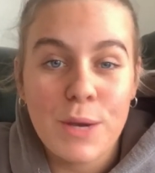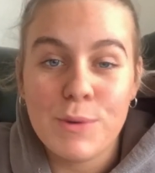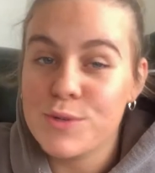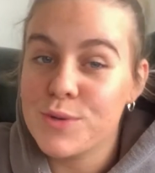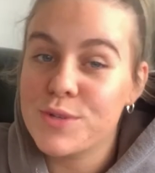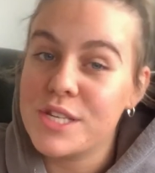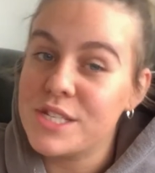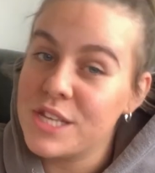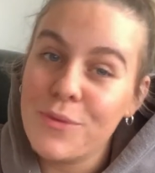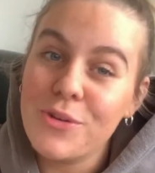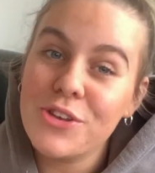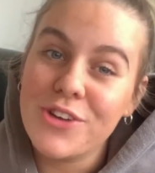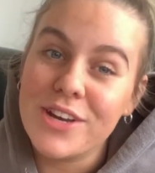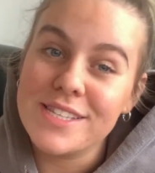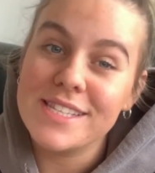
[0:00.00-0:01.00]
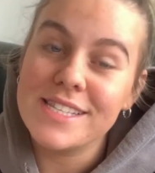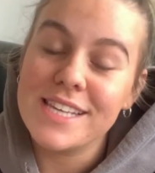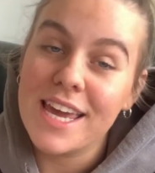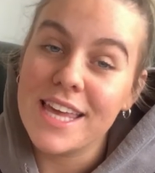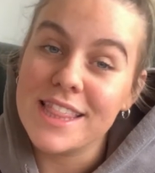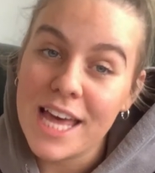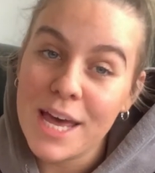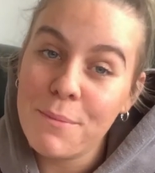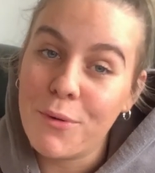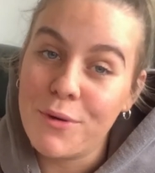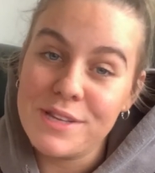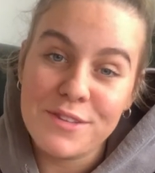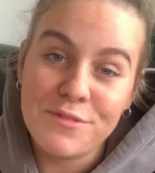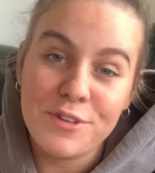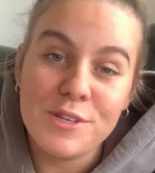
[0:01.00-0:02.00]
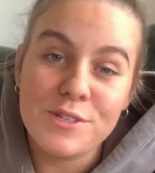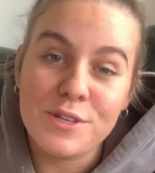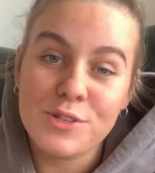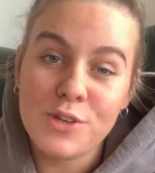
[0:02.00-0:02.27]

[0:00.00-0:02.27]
It was also so interesting to hear their points of views